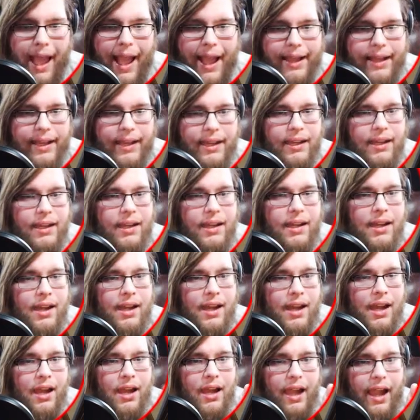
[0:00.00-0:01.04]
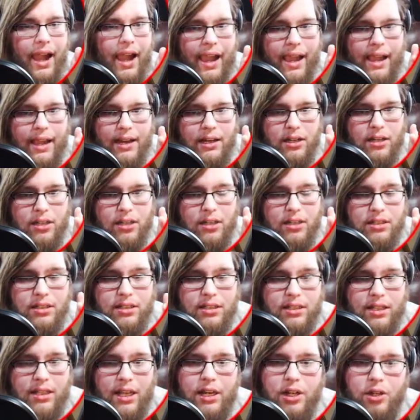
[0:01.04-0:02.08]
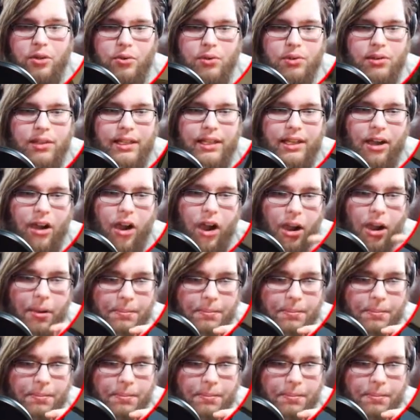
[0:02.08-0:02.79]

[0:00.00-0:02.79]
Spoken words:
back and continually